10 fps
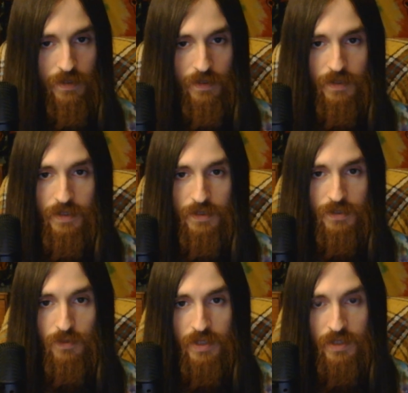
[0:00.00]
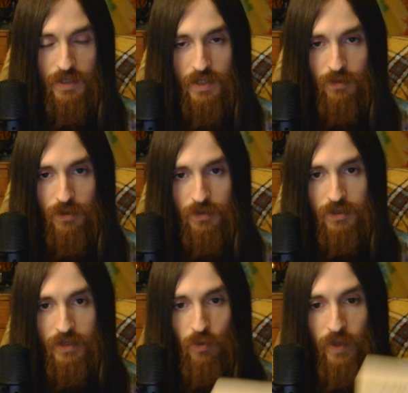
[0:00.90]
Like, this is when he wrote
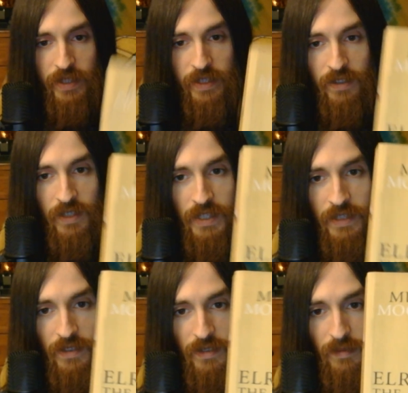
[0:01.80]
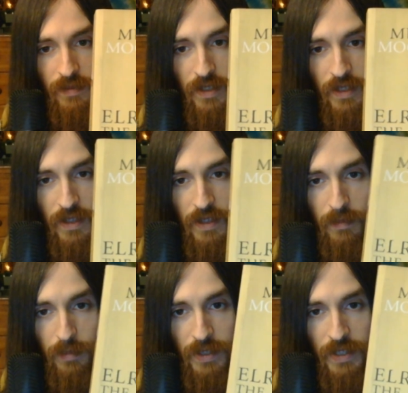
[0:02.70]
this, like, way later on,
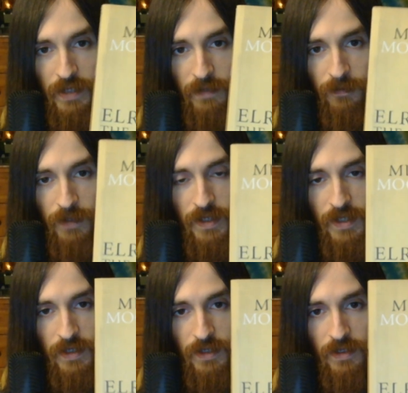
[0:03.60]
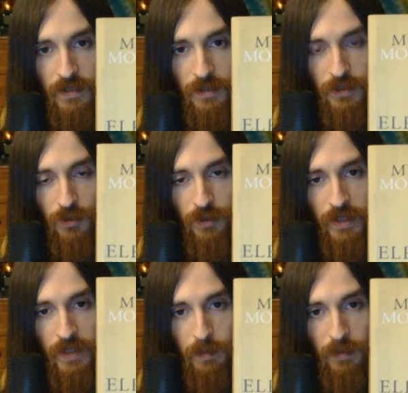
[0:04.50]
but it fits into the story,
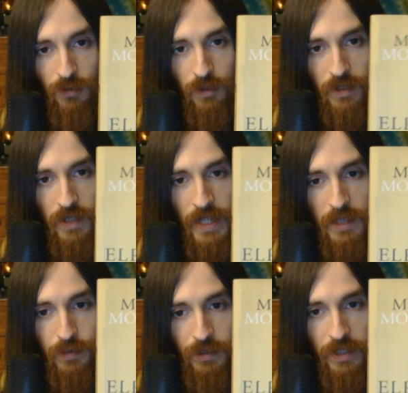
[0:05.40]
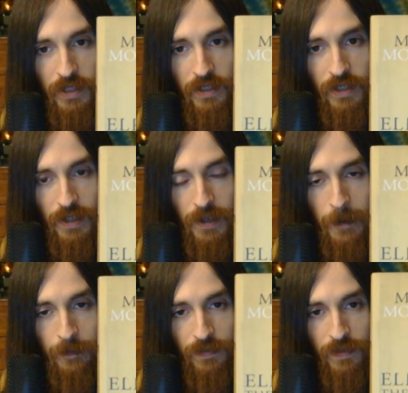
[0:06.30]
like, before the last book.
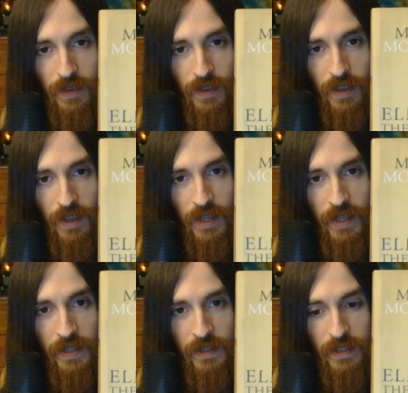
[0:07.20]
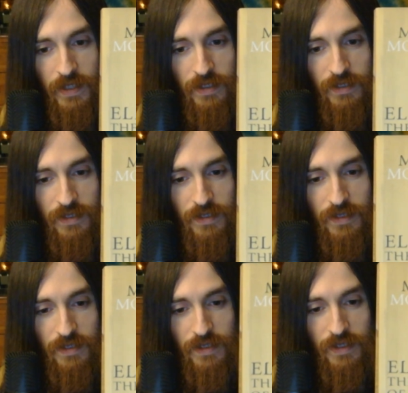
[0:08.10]
And
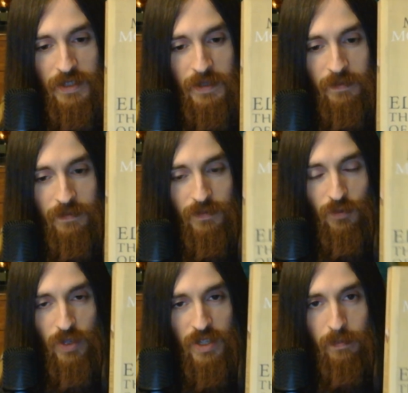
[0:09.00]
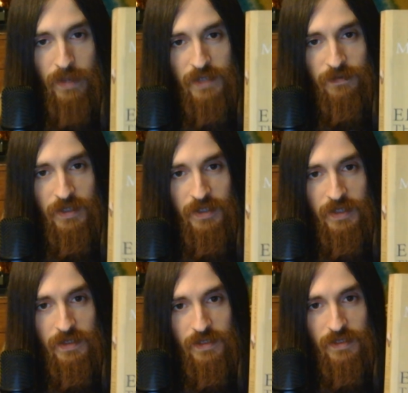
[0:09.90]
one of the best
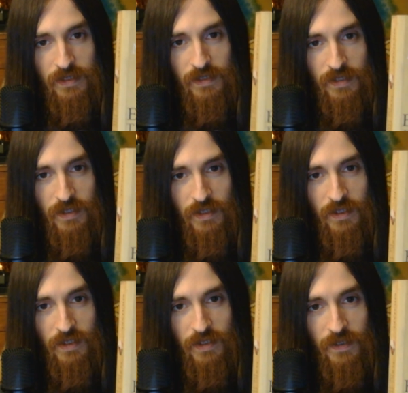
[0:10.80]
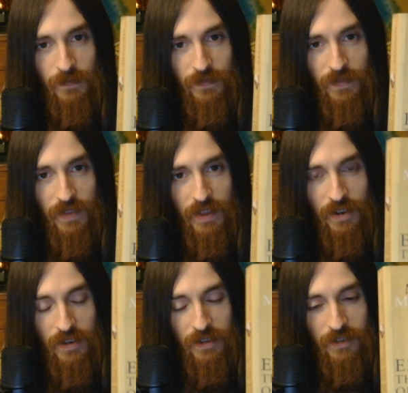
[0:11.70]
villains
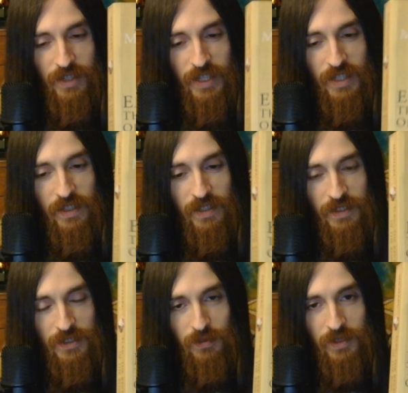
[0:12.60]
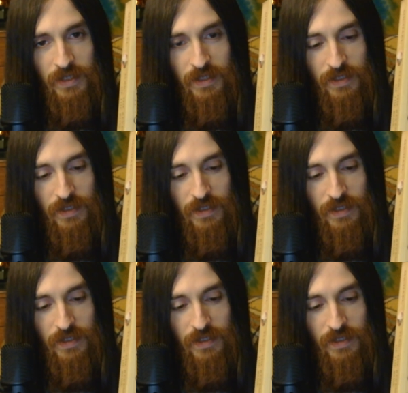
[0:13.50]
are created in this one.